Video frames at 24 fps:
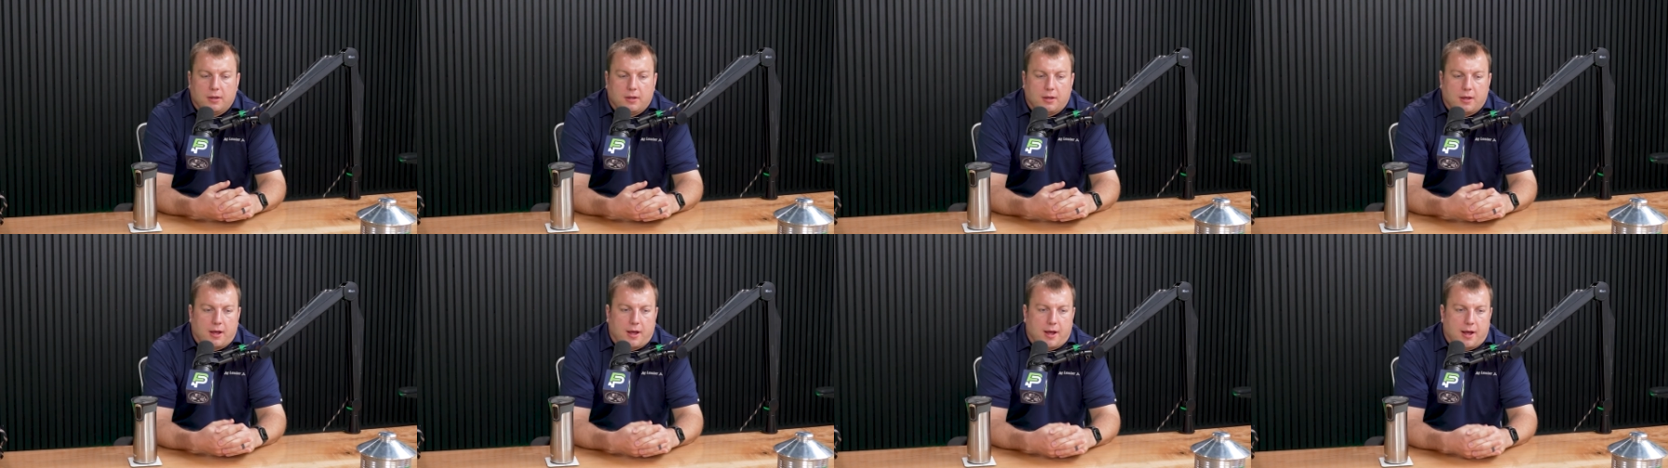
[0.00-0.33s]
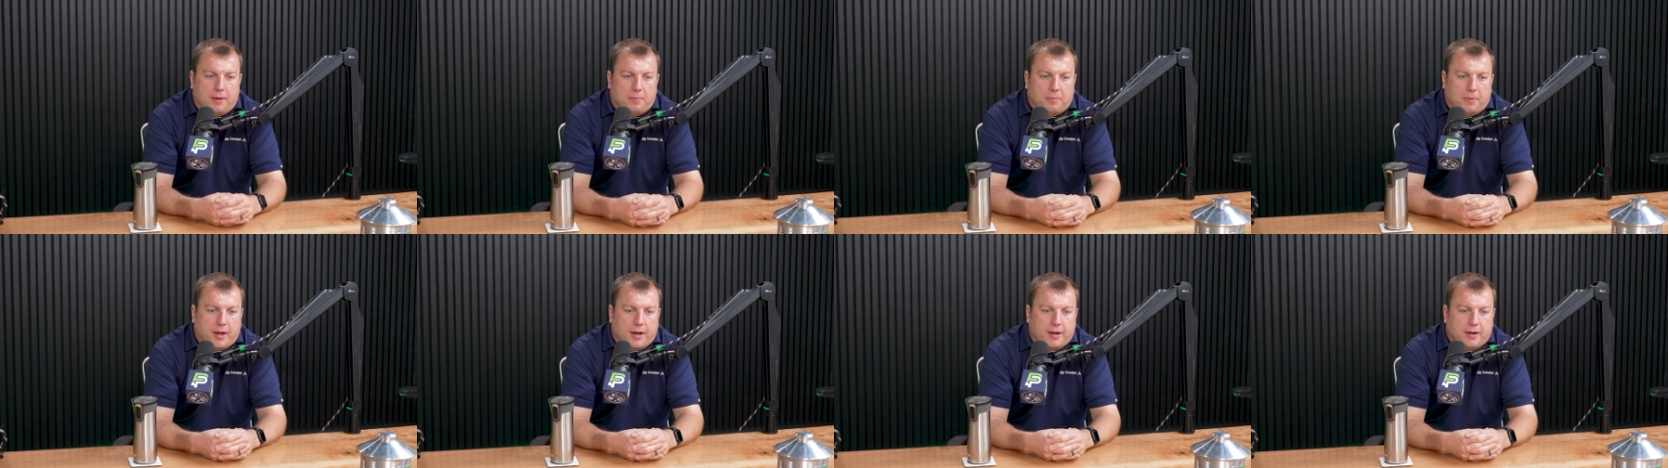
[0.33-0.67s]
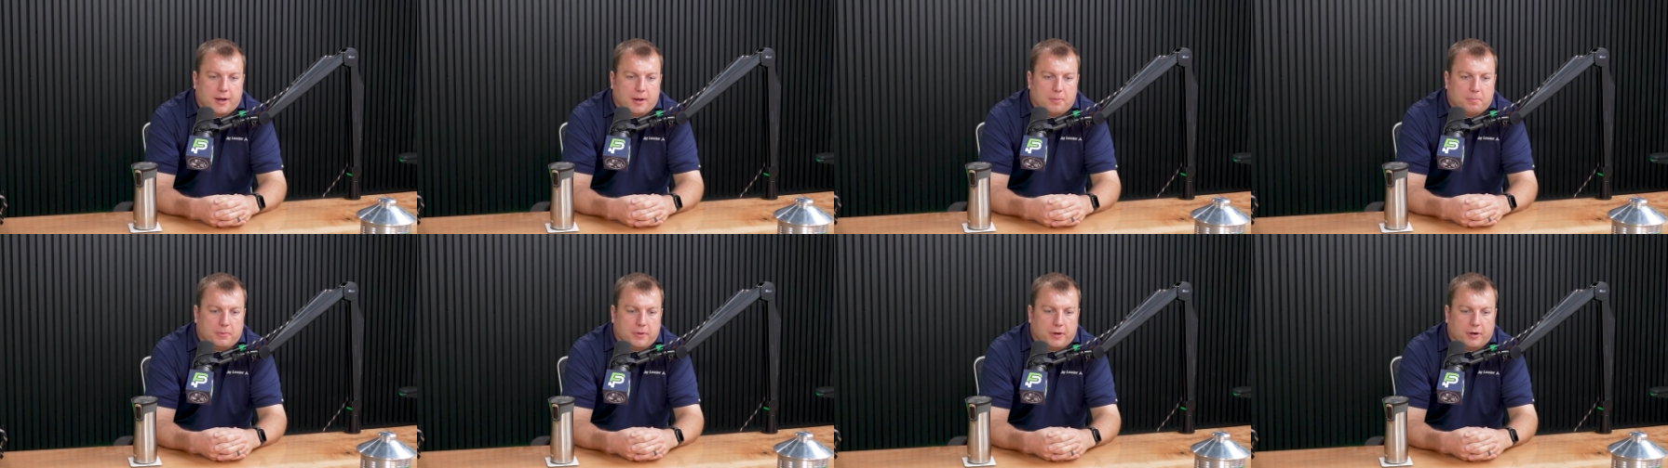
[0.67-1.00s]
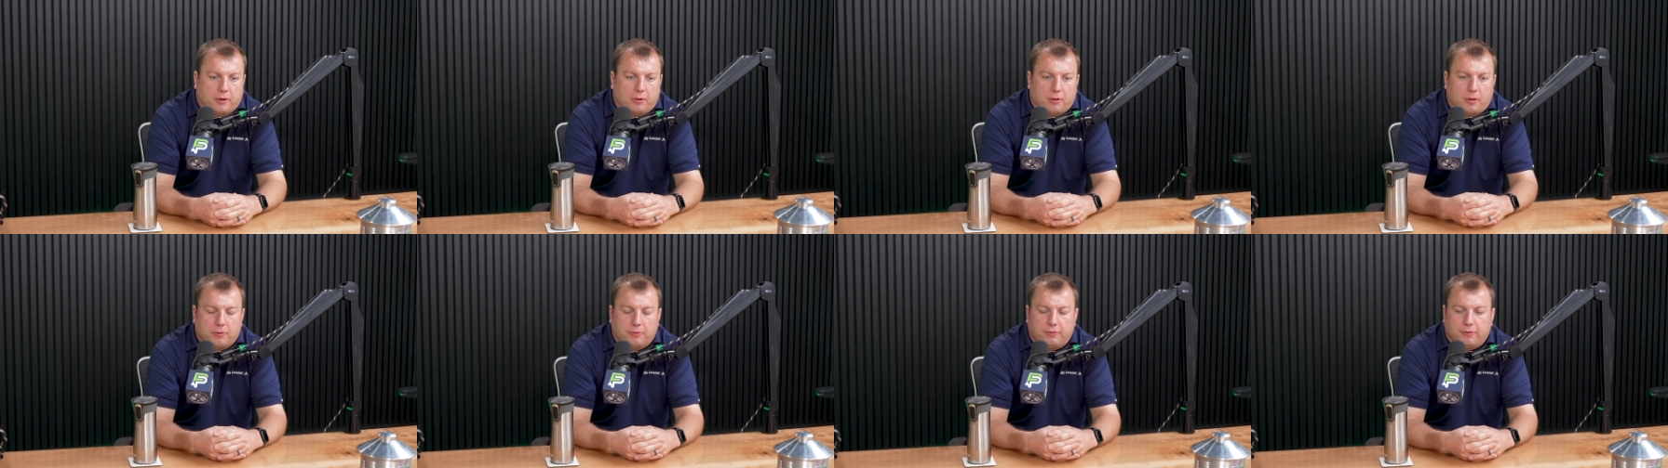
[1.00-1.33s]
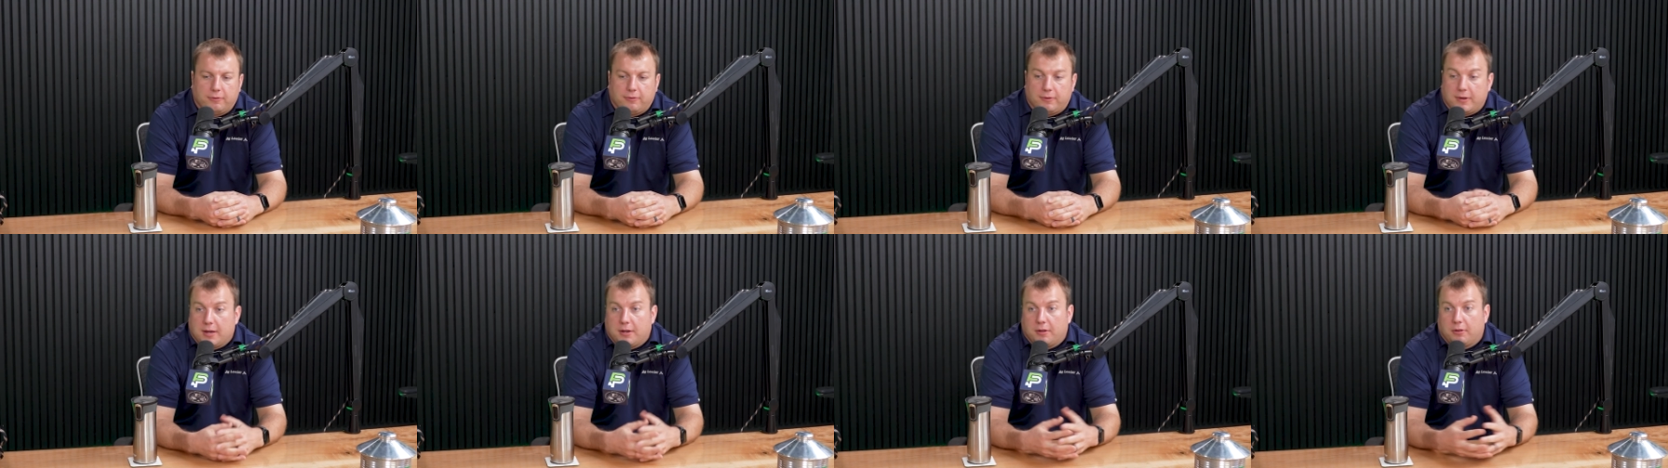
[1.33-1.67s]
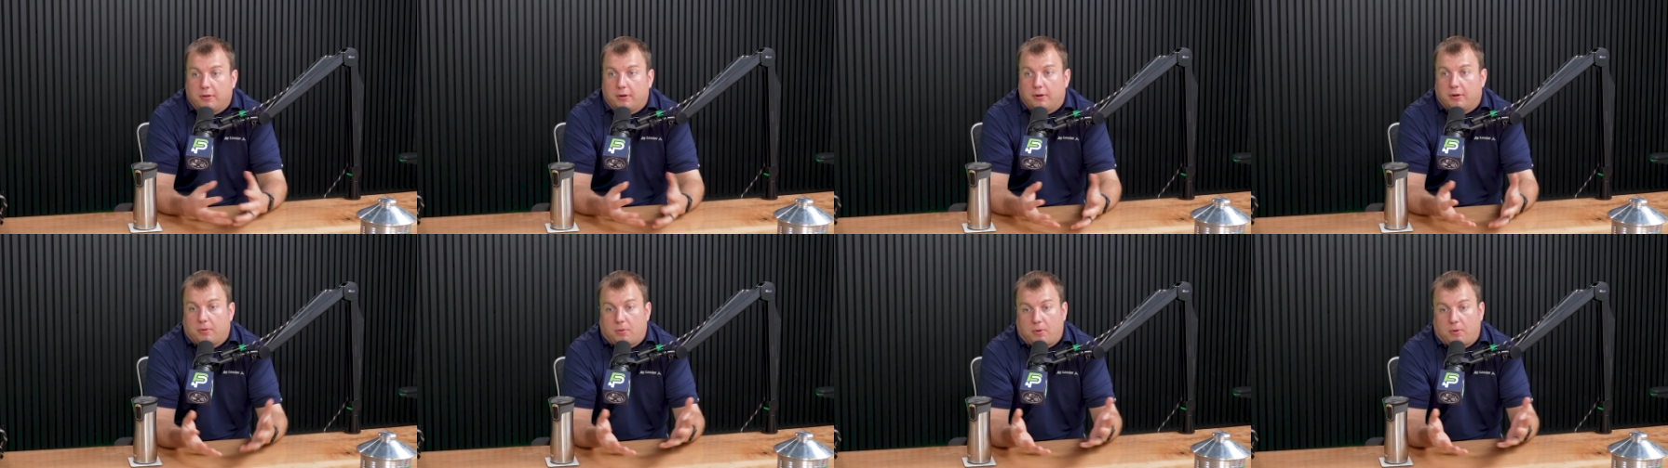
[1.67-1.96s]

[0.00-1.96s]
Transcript: lined up with your closest dealer,